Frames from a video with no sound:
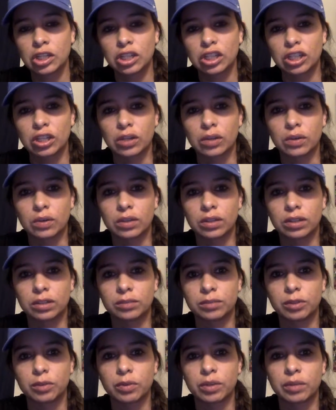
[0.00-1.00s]

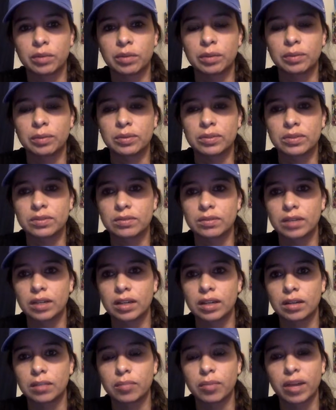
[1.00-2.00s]
you read people's
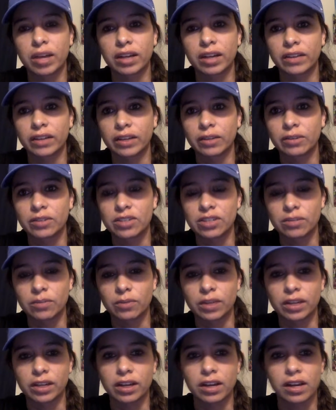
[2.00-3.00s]
body language and
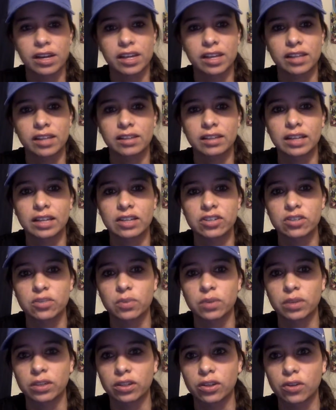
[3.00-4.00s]
whatnot, and that's
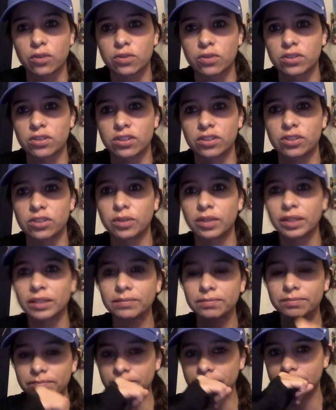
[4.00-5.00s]
just what coaches are
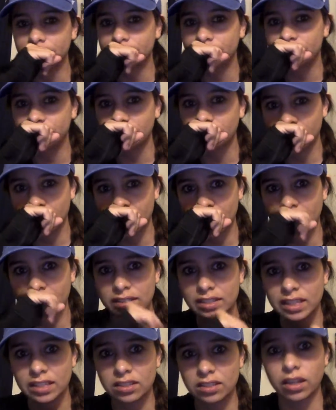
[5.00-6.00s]
doing
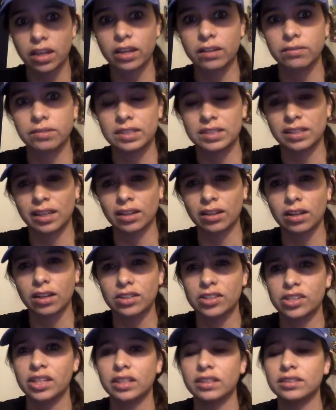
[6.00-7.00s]
because that's a lot of what
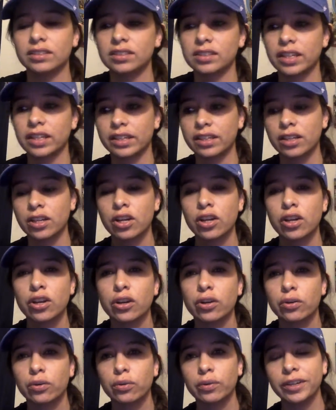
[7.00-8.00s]
psychology is like
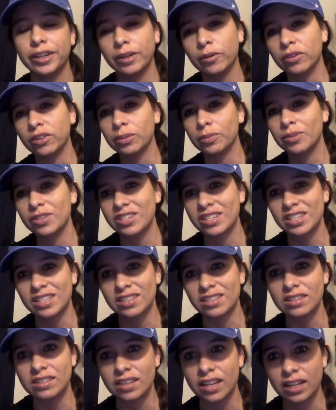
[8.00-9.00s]
reading what the person
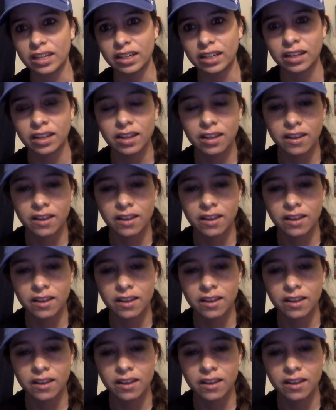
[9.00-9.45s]
isn't saying.